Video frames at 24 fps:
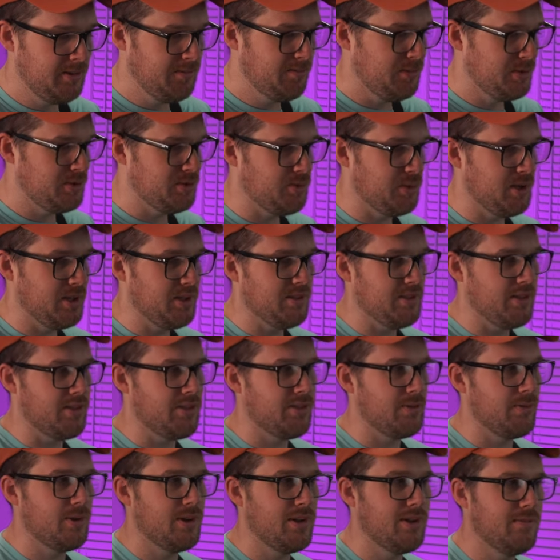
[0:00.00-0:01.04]
between the
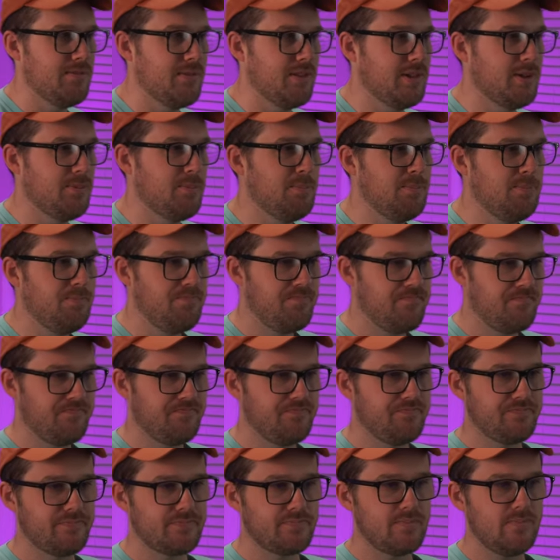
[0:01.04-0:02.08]
three of them
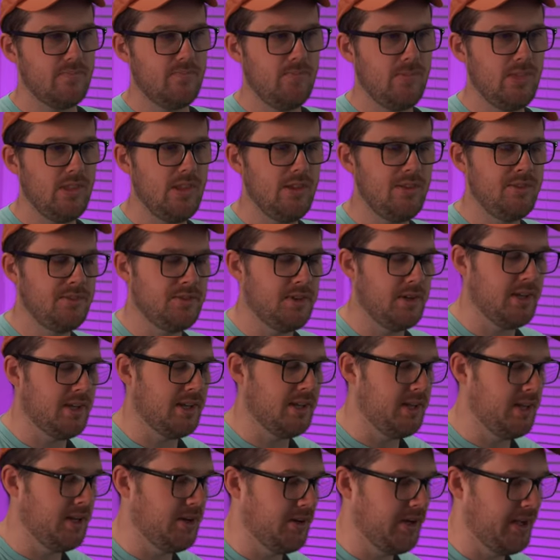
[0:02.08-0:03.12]
so you can
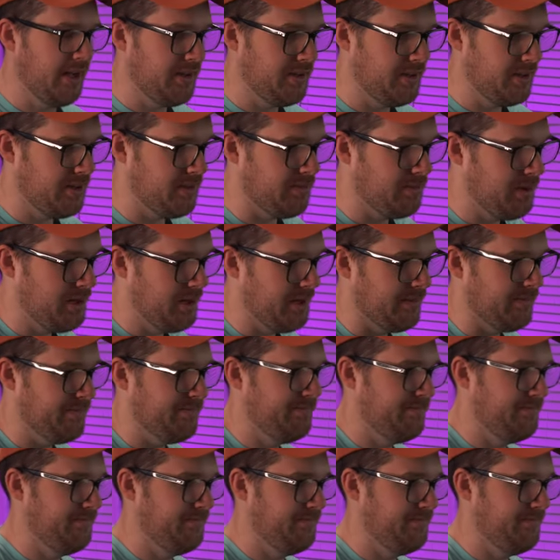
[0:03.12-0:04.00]
hear how they compare.